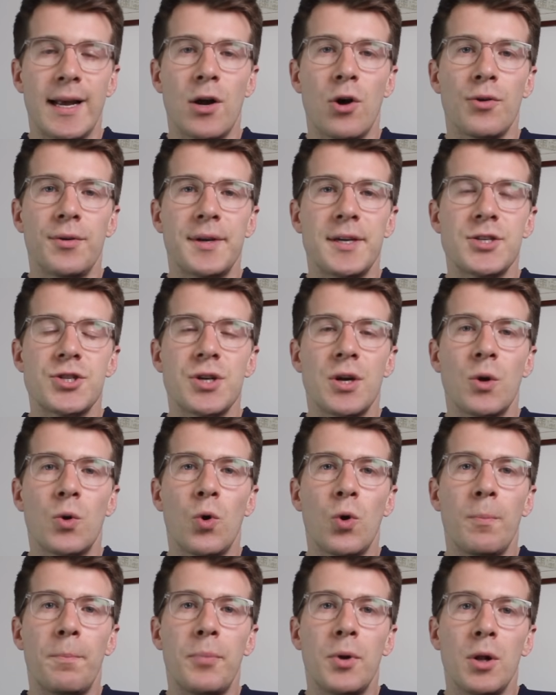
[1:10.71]
condition
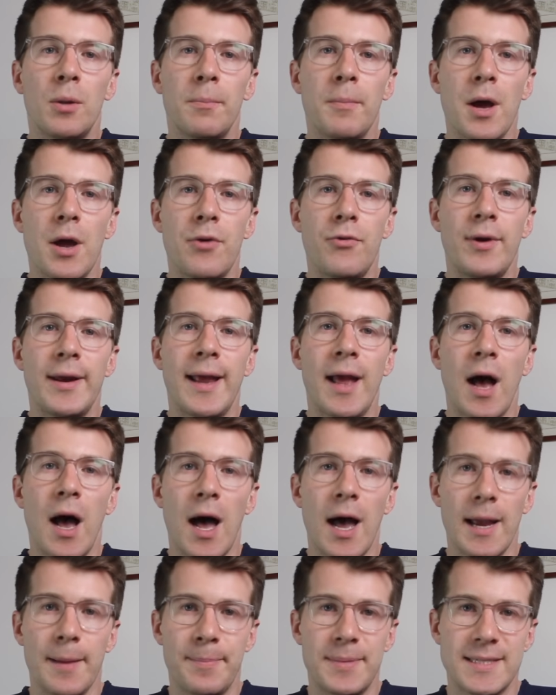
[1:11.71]
called pulmonary
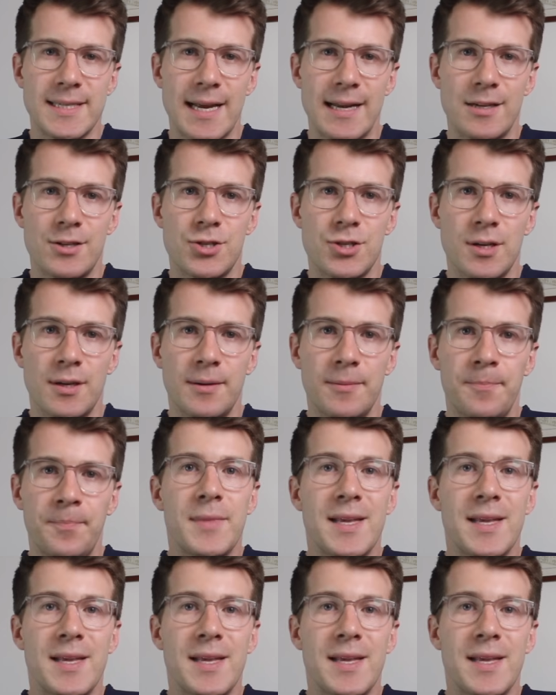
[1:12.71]
hypertension.